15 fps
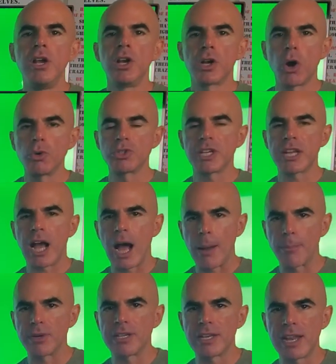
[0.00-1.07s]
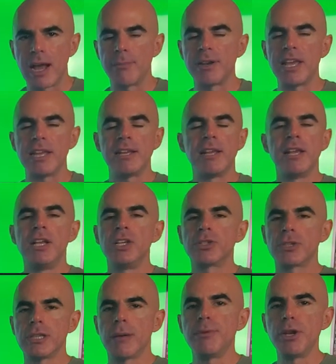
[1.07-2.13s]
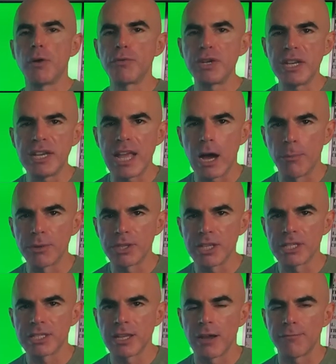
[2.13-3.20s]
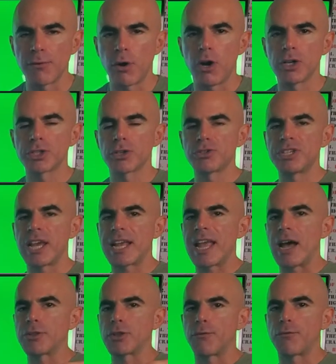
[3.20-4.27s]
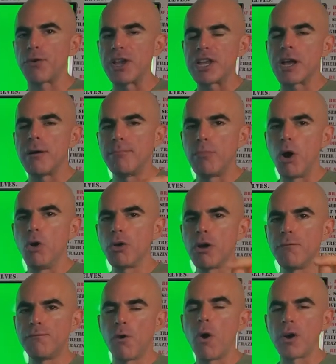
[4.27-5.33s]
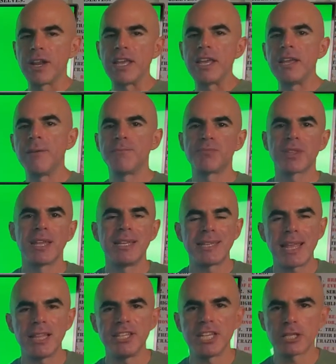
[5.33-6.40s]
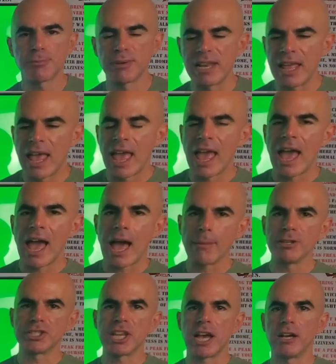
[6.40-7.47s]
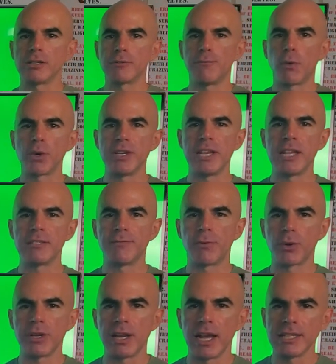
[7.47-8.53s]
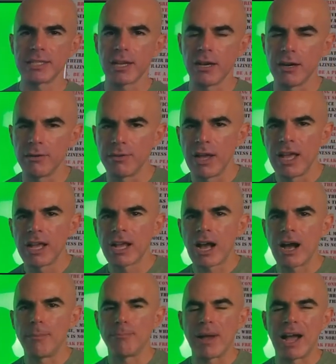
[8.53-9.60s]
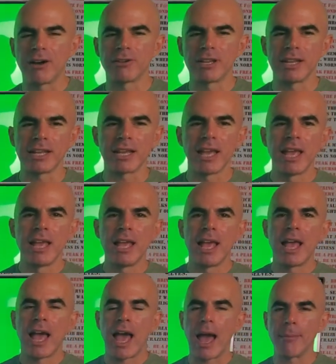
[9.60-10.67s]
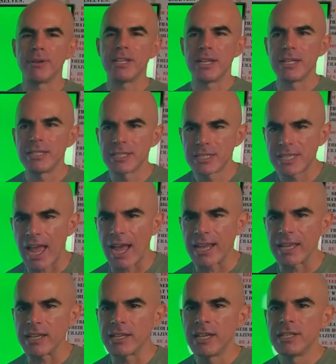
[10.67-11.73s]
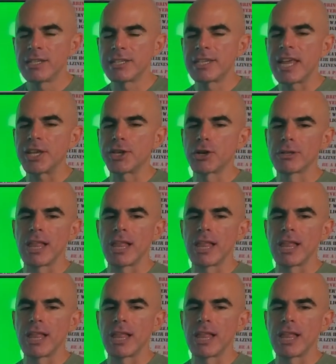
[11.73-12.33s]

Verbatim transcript: coaching, operate to dominate. So let me know if you need any help with this stuff. Also, check out the Freak Mode 40 Daily Discipline Habit Challenge 40 days and 40 nights of compounding habit stacking to take your